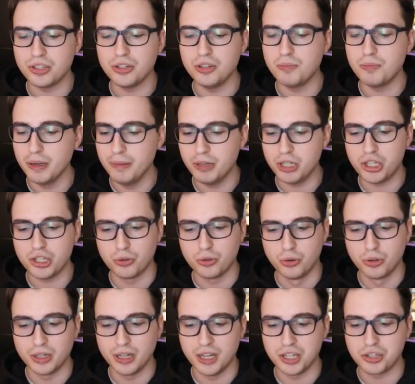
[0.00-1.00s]
And so you pretty much
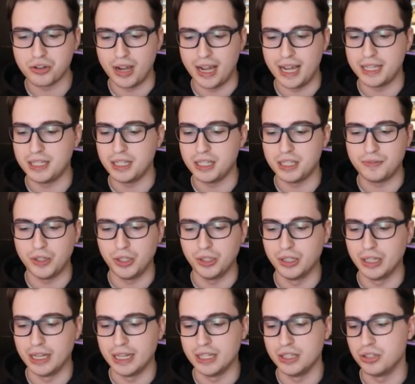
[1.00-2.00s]
just organize your assets
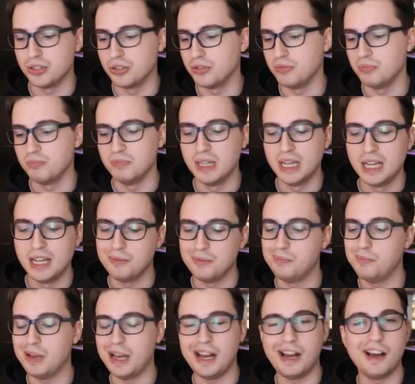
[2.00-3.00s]
folder into
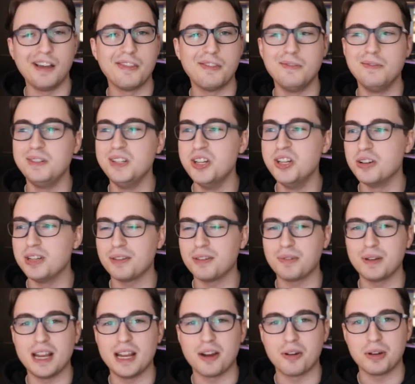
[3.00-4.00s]

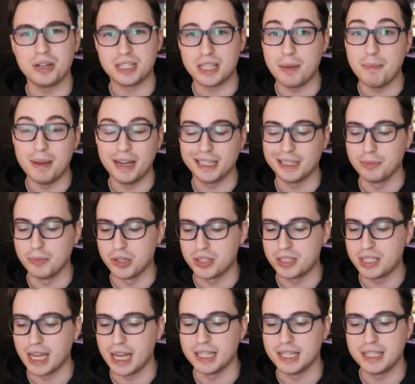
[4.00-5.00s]
different areas that make the
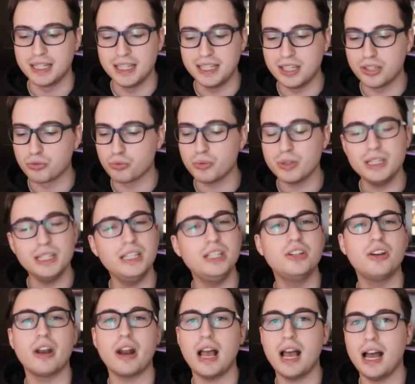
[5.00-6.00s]
most sense. This is
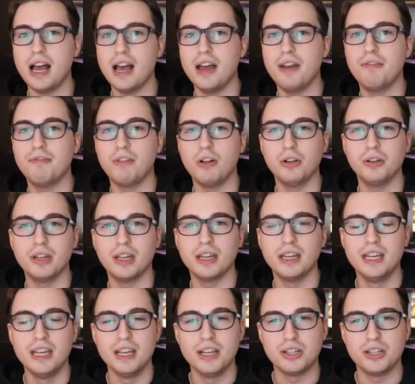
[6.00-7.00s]
really not a hard
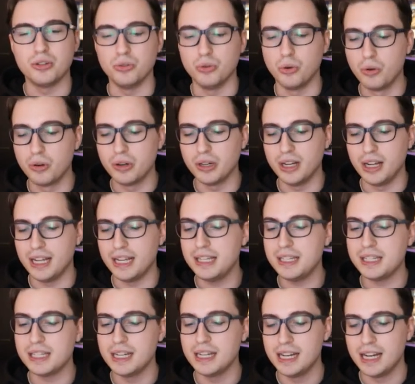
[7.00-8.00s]
folder to
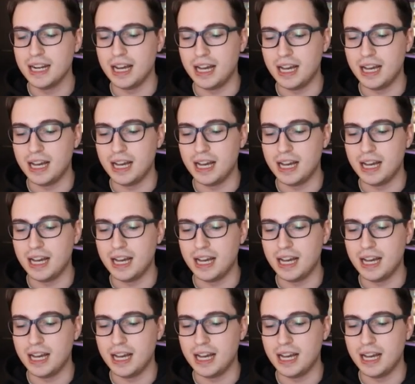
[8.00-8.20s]
organize,